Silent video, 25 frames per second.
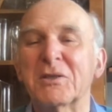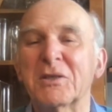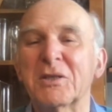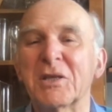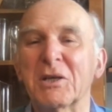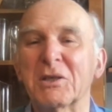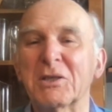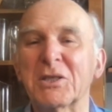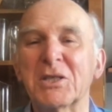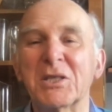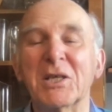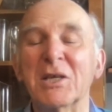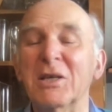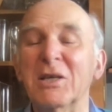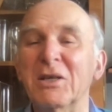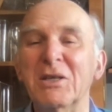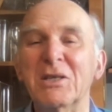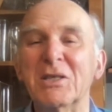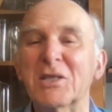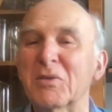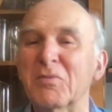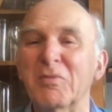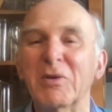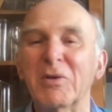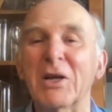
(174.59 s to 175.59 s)
16 is
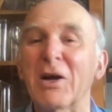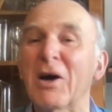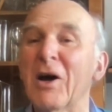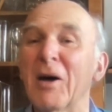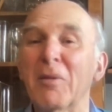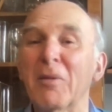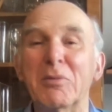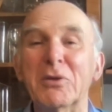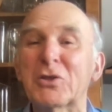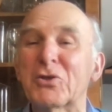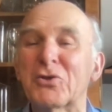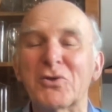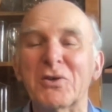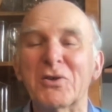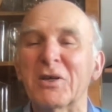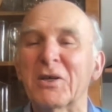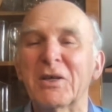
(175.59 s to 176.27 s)
a bit arbitrary.